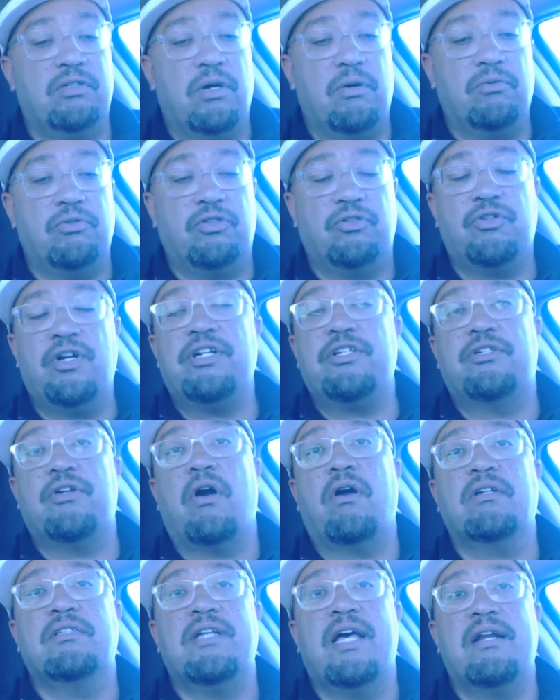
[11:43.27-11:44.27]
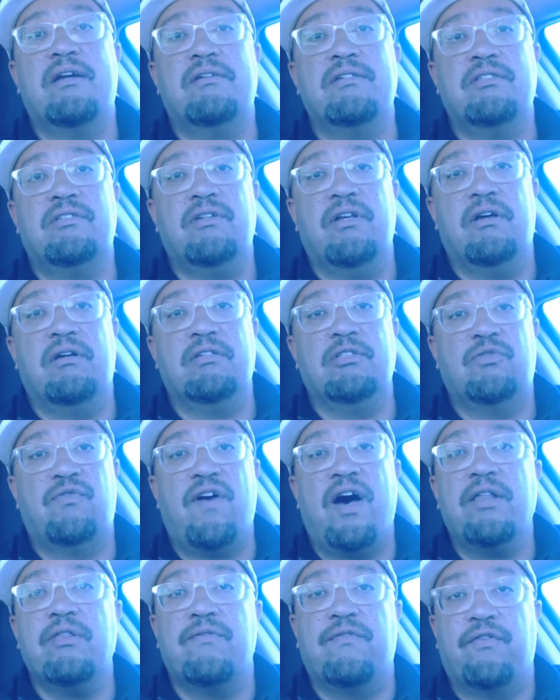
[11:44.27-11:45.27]
go straight dark side on his
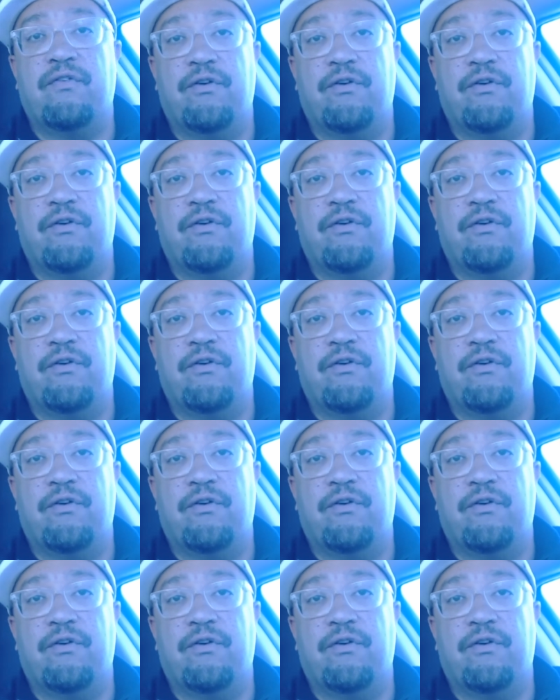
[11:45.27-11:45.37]
father